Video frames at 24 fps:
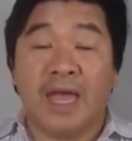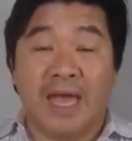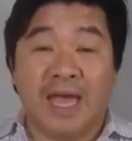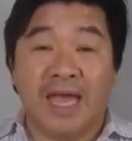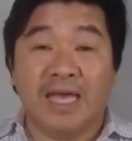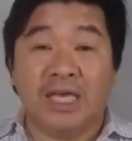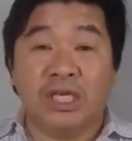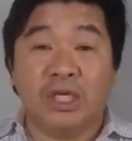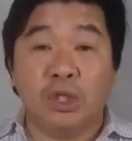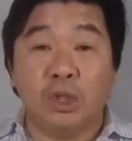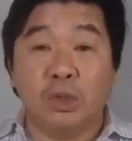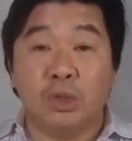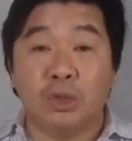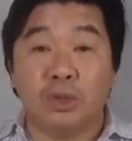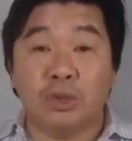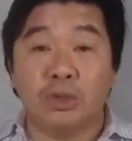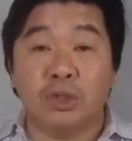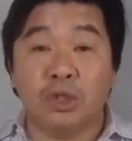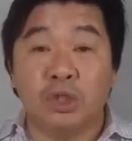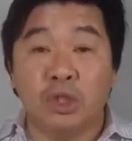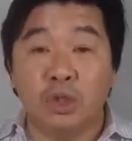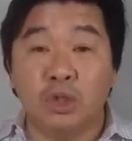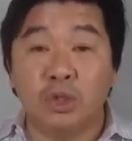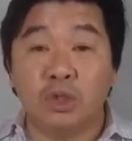a
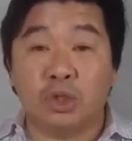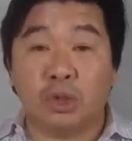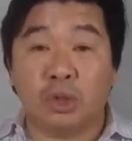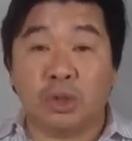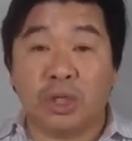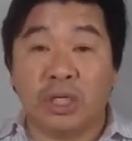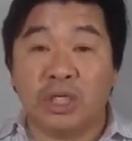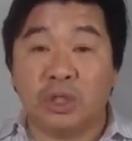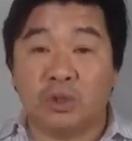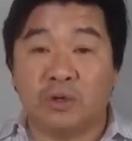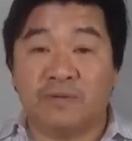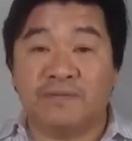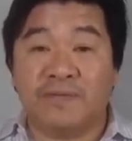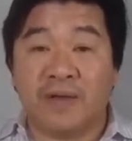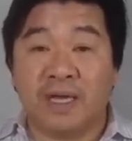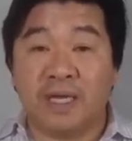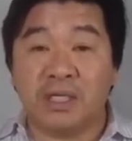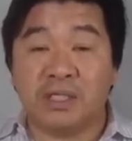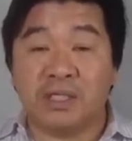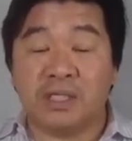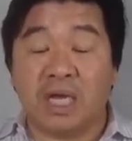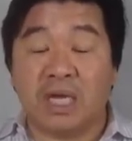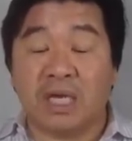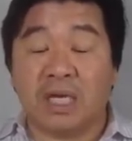user
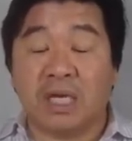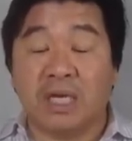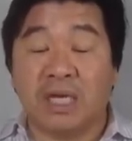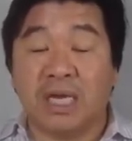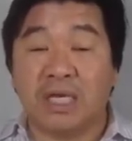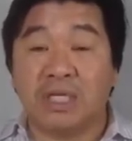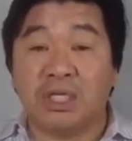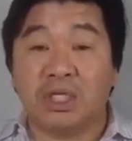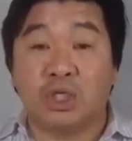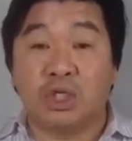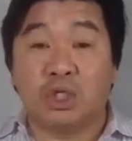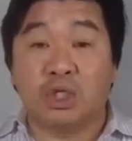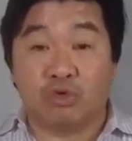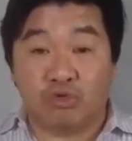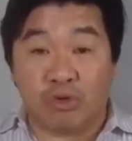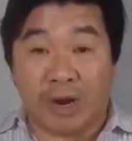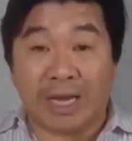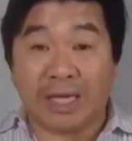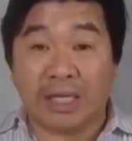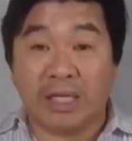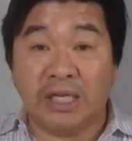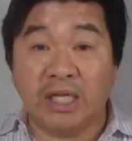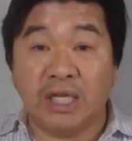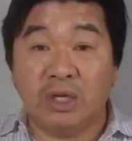interface that connects
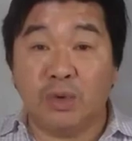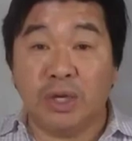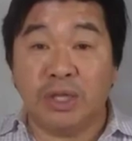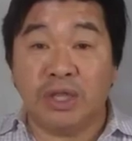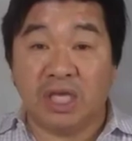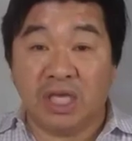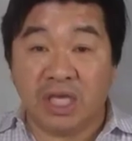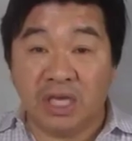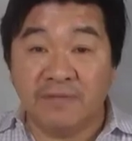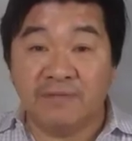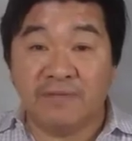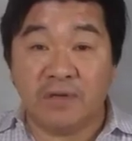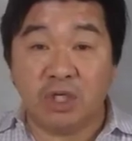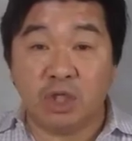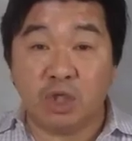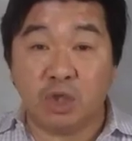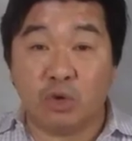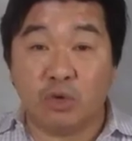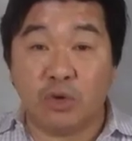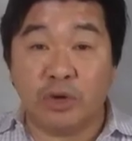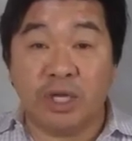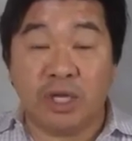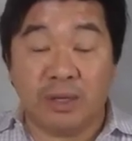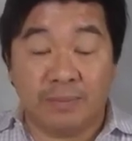directly with
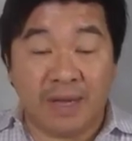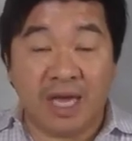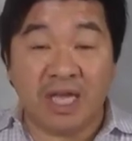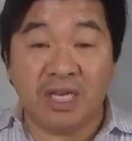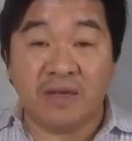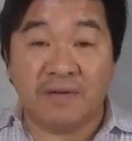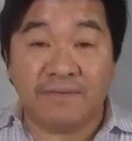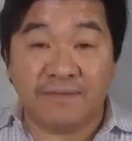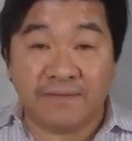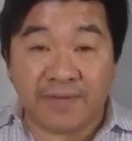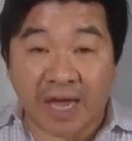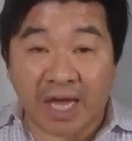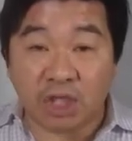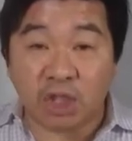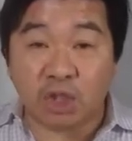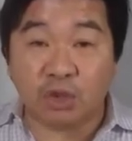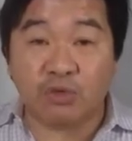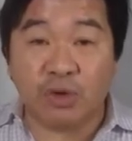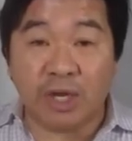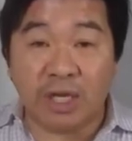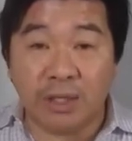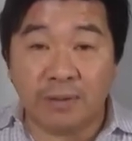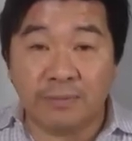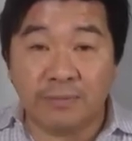inventory and
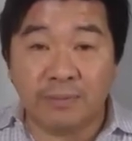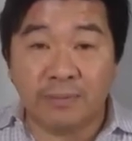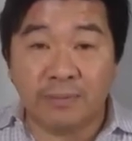manufacturing,